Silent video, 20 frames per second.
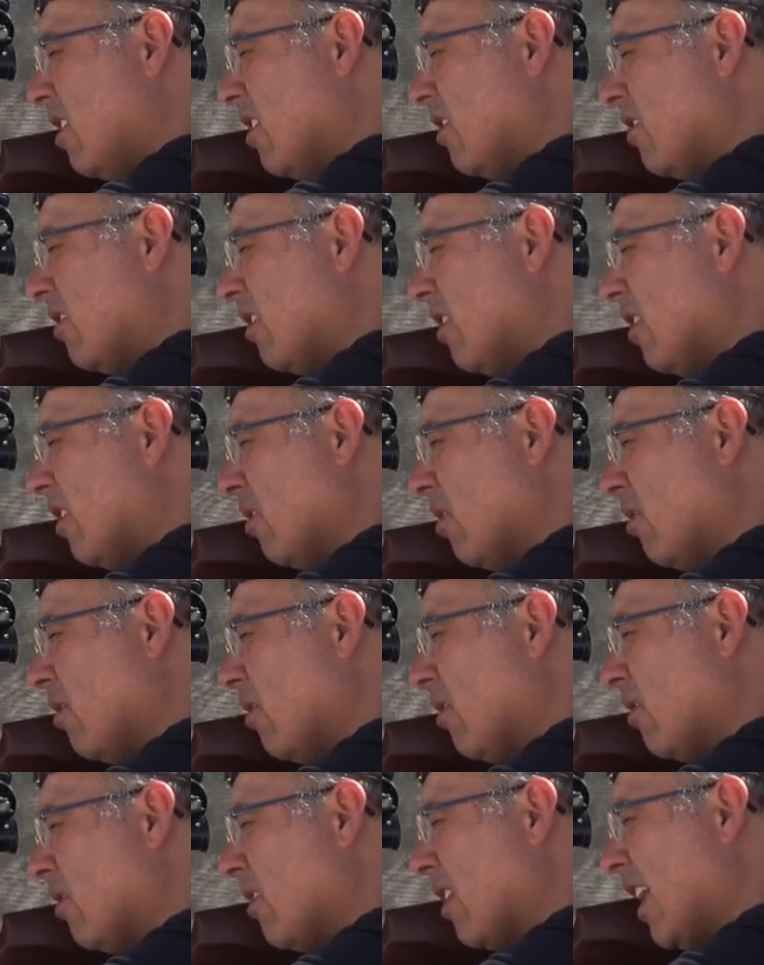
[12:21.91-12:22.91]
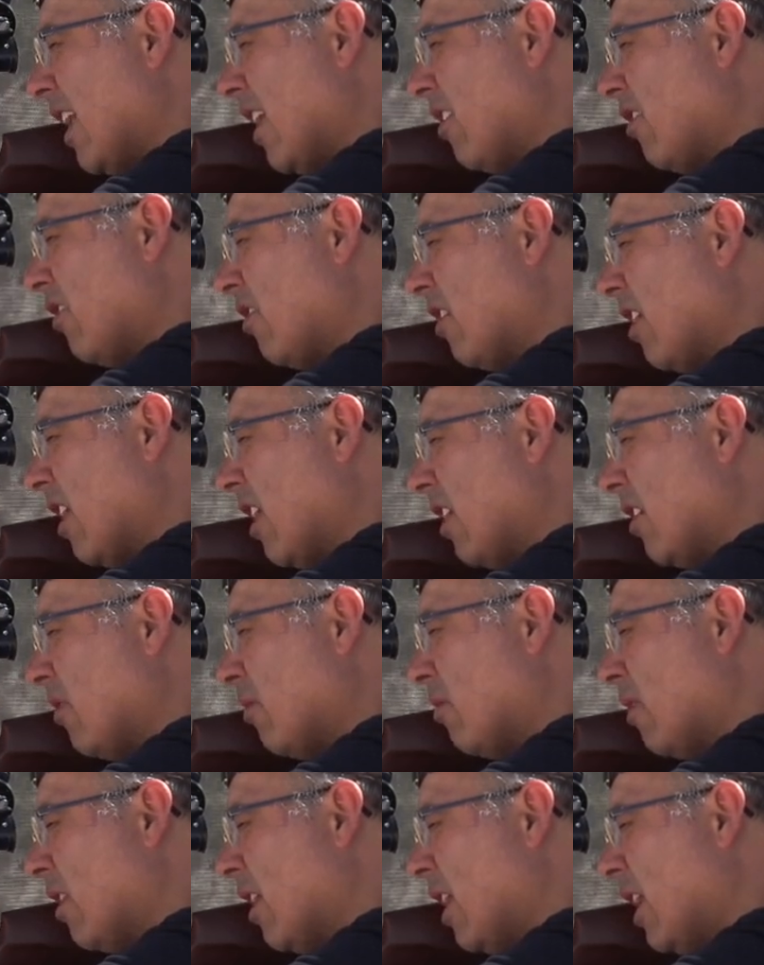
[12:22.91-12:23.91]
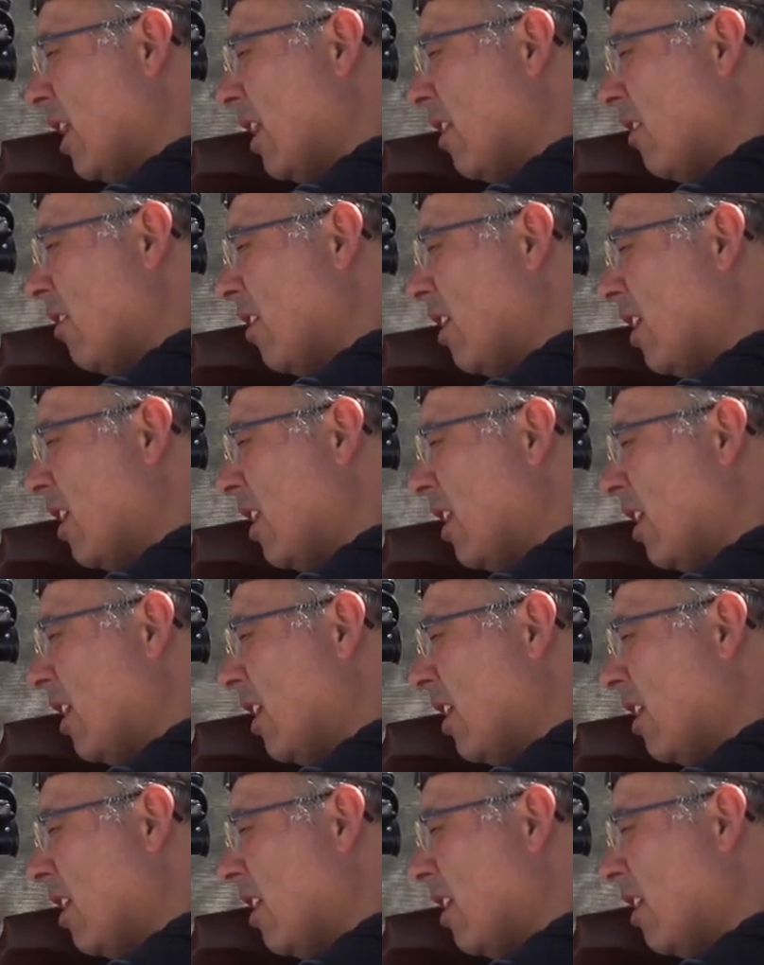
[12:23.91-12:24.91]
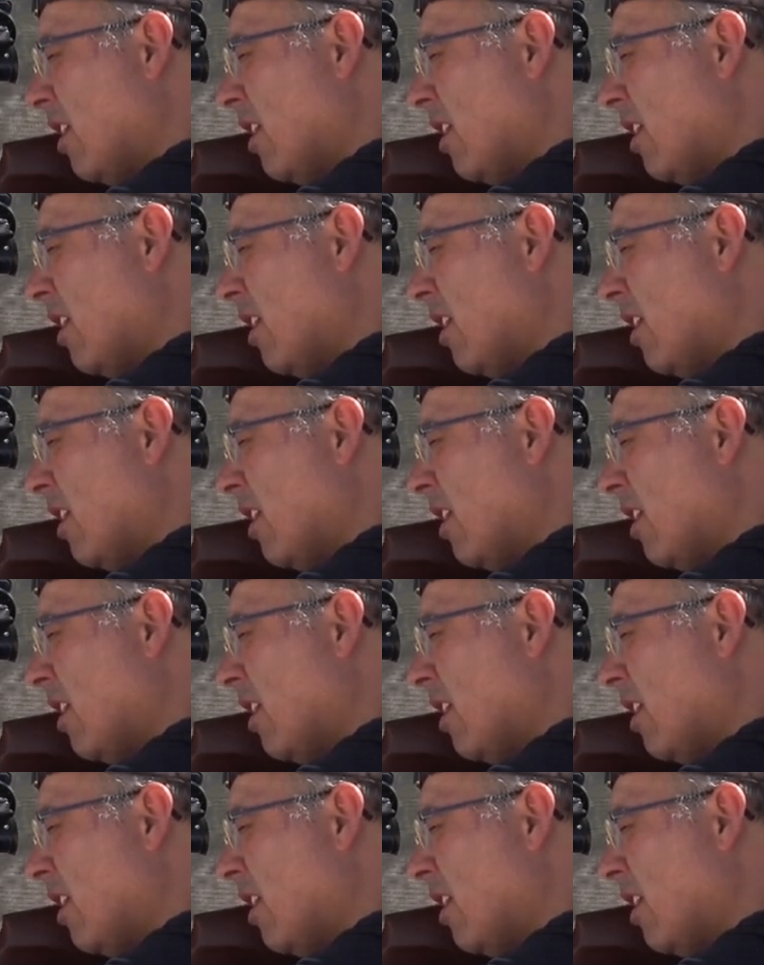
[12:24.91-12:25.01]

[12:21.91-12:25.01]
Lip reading: So those last shots were hitting